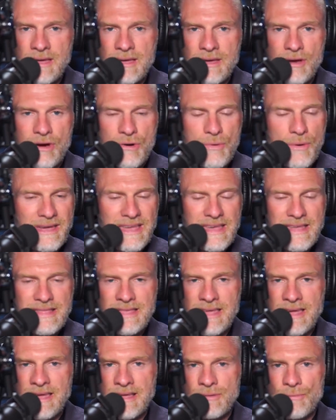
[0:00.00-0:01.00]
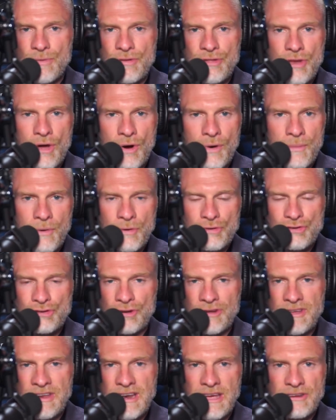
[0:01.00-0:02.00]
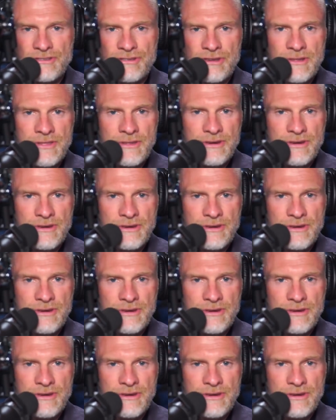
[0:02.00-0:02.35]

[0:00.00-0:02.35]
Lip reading: quickie thing with no emotional connection.